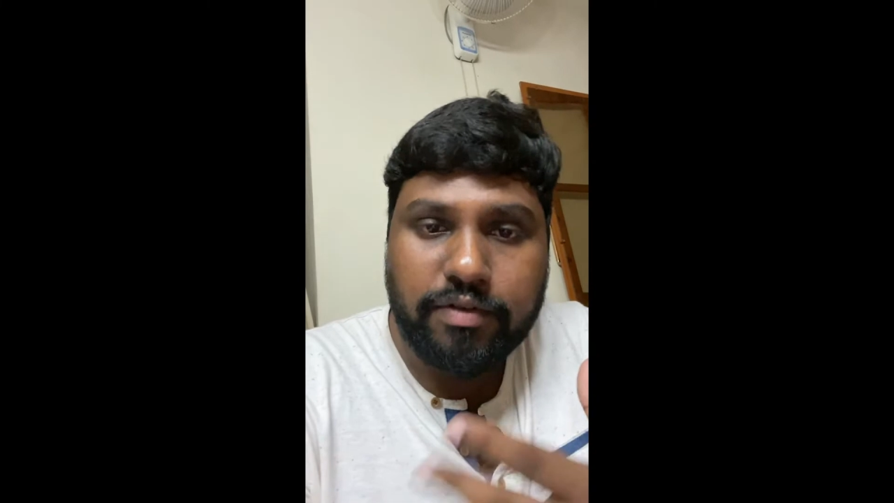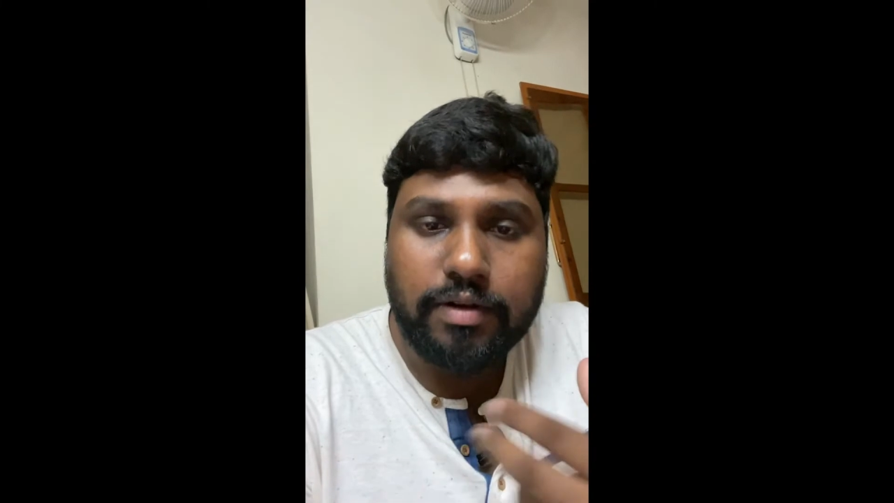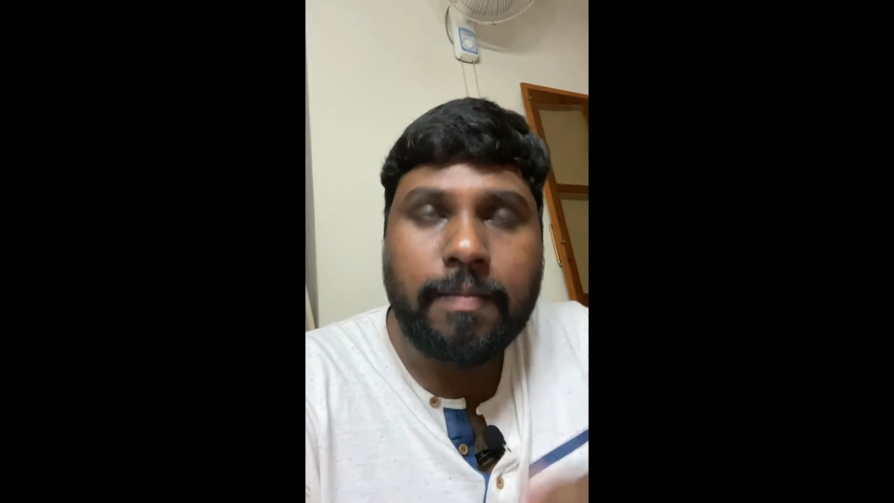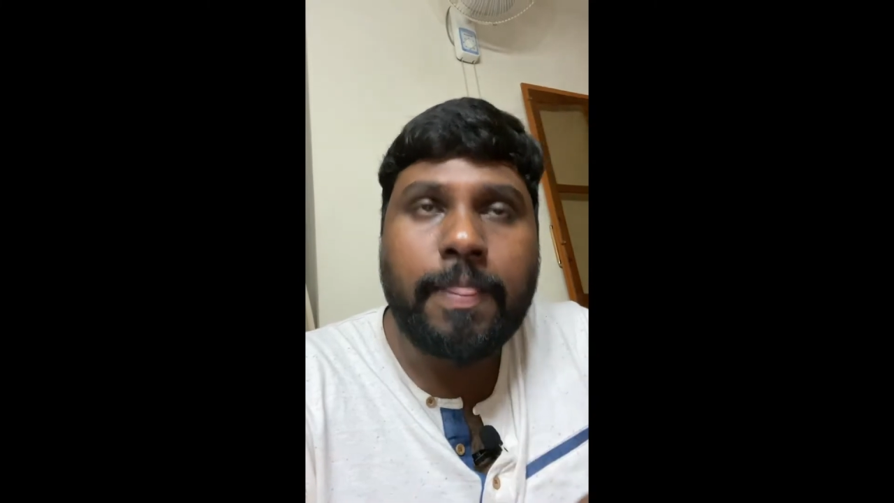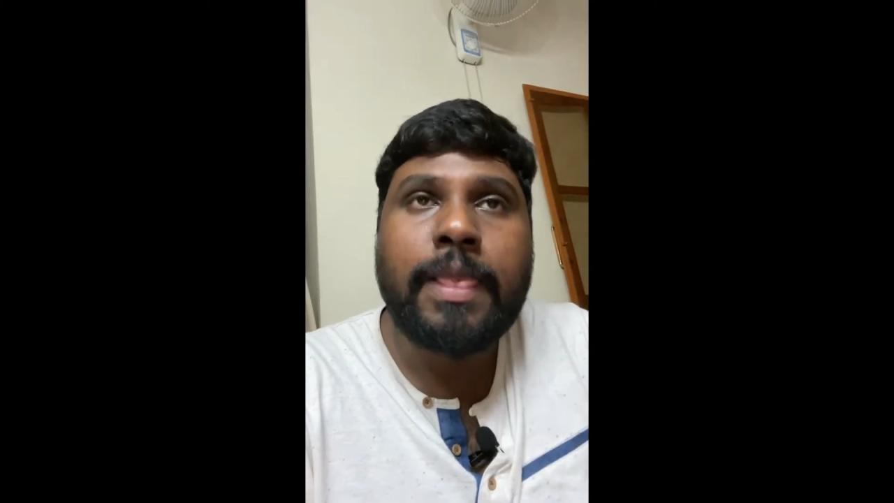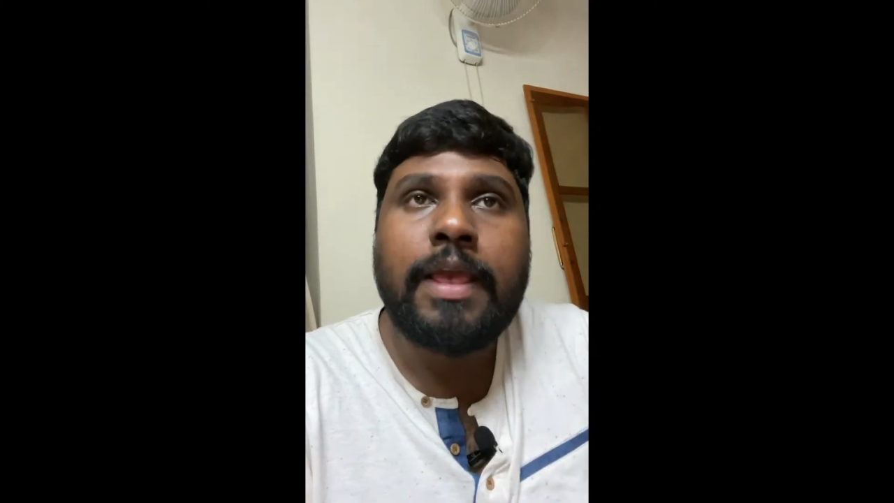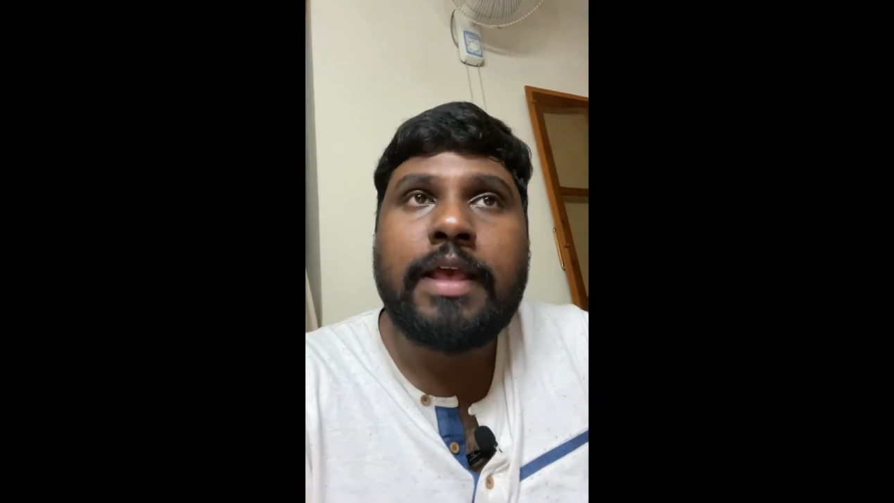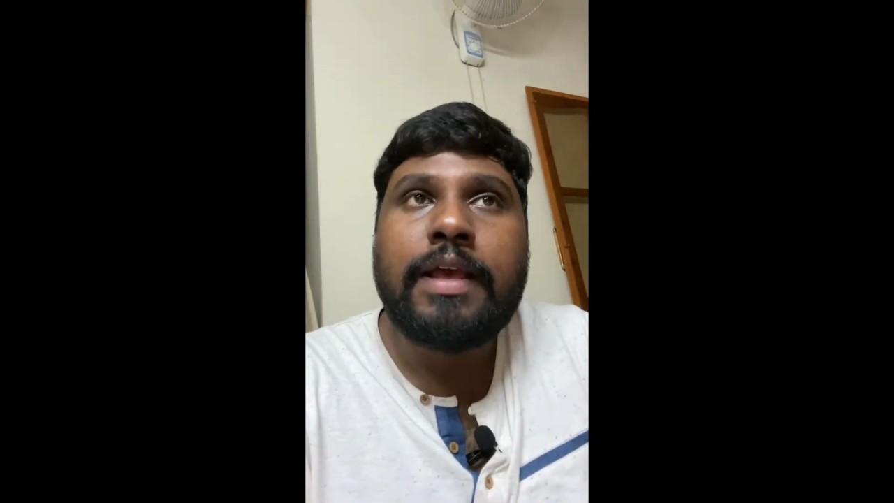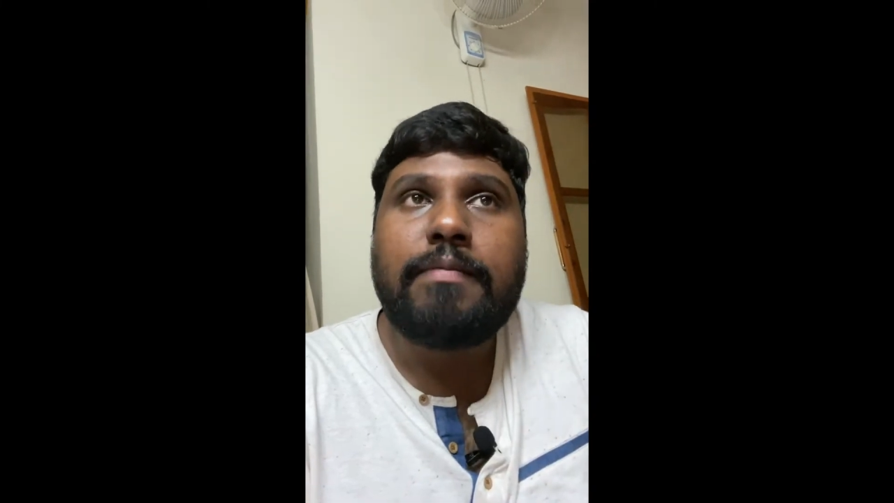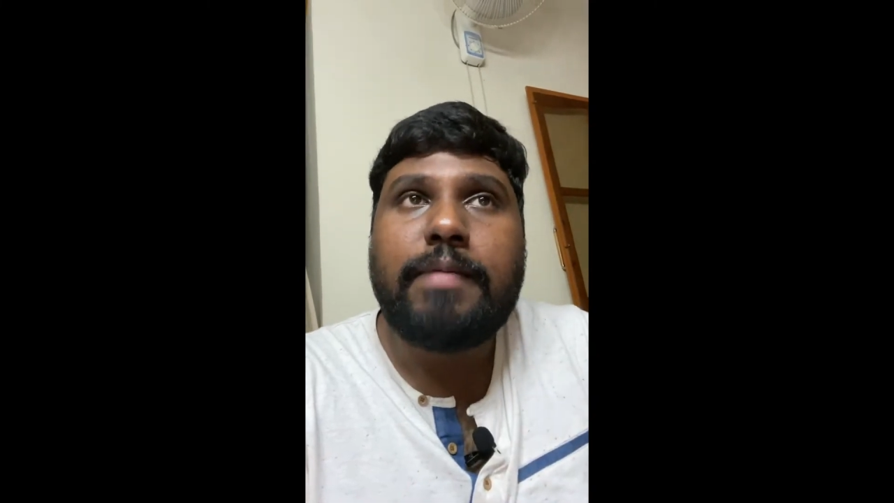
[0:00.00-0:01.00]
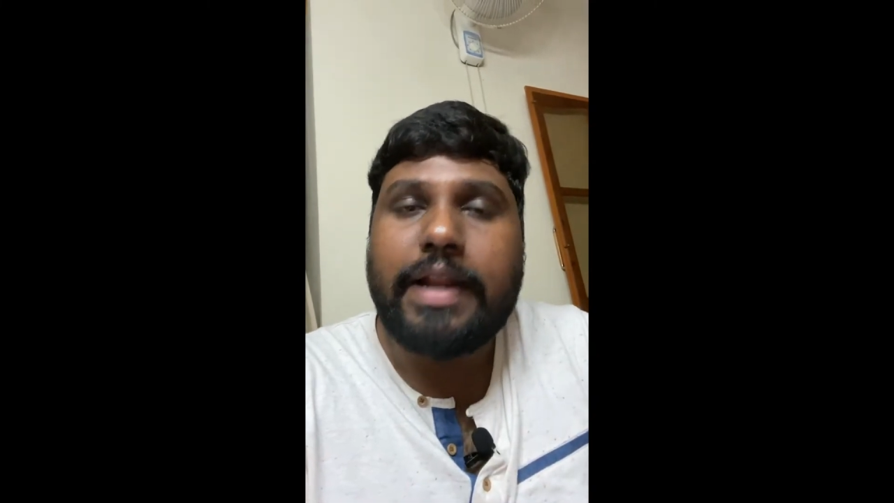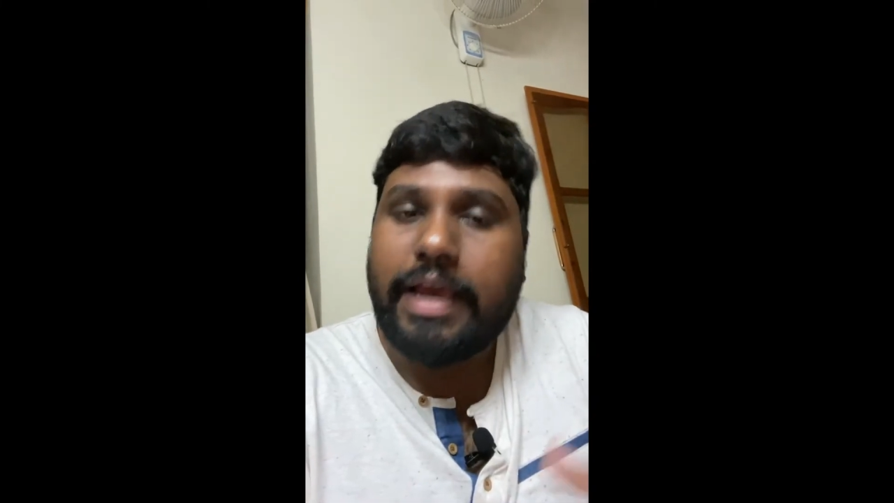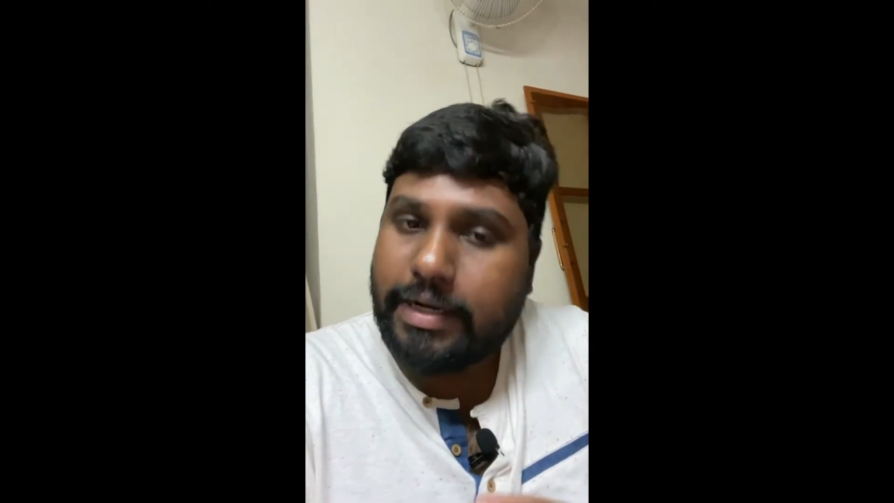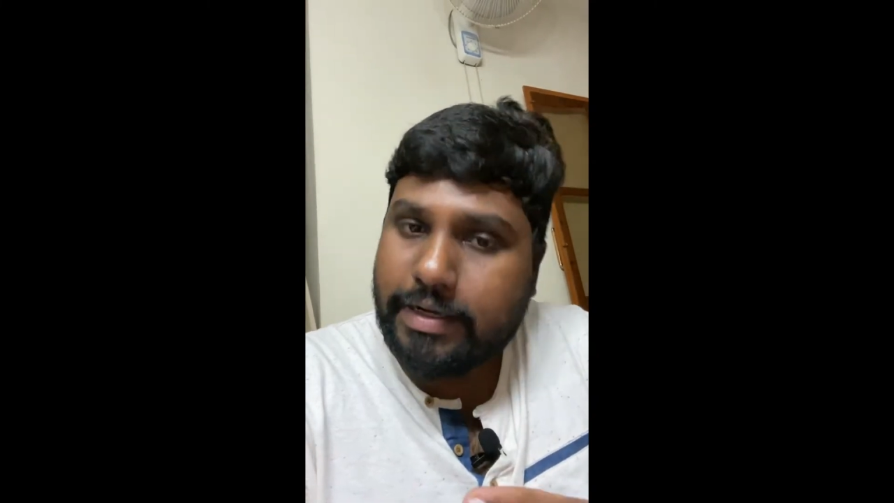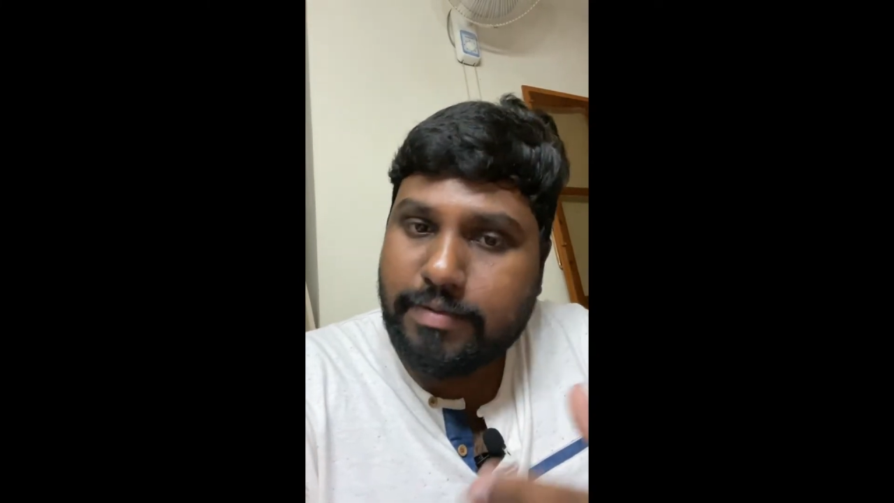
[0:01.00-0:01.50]
film by
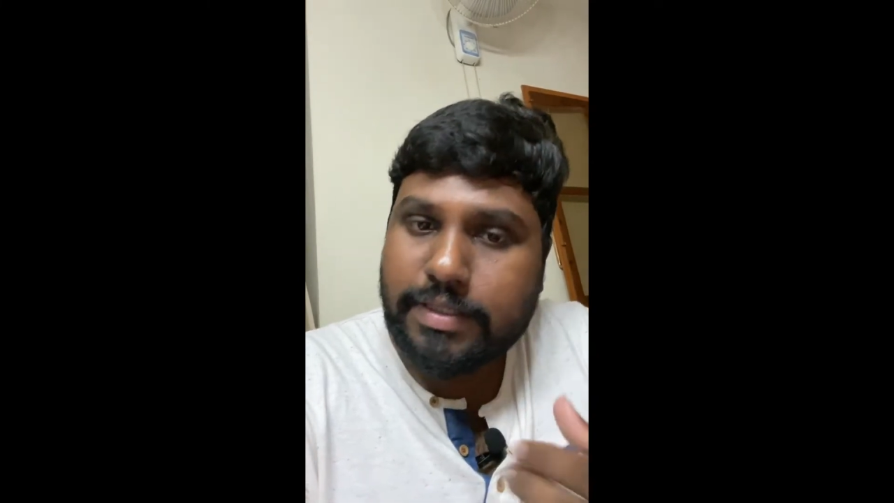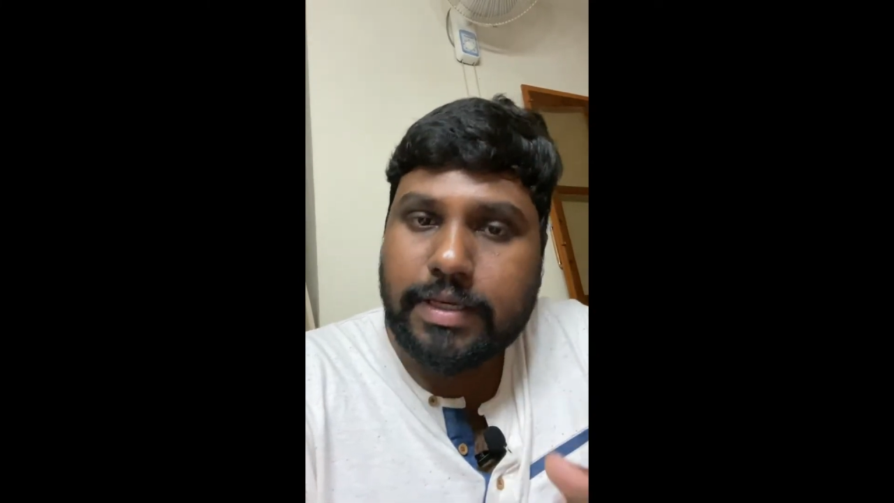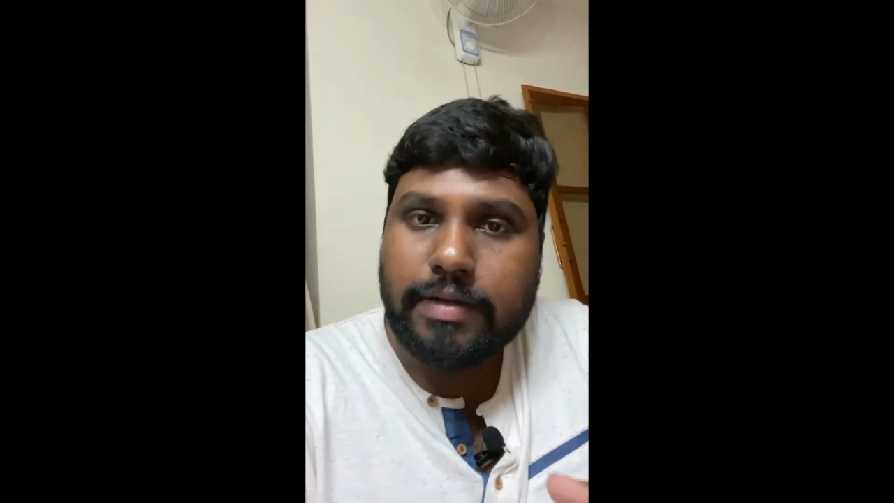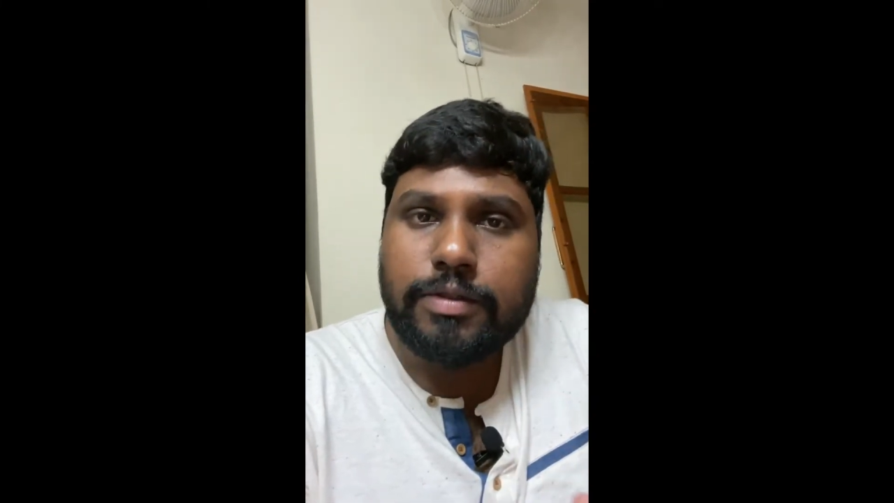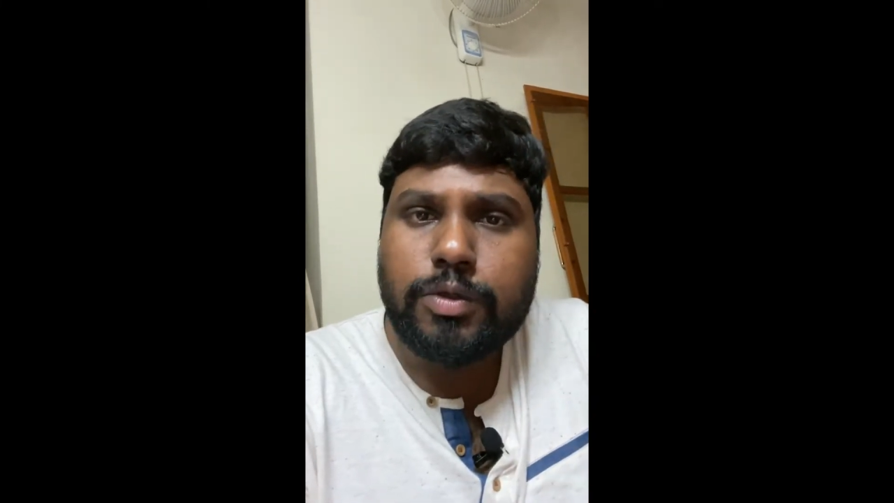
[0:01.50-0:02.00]
director Miskin.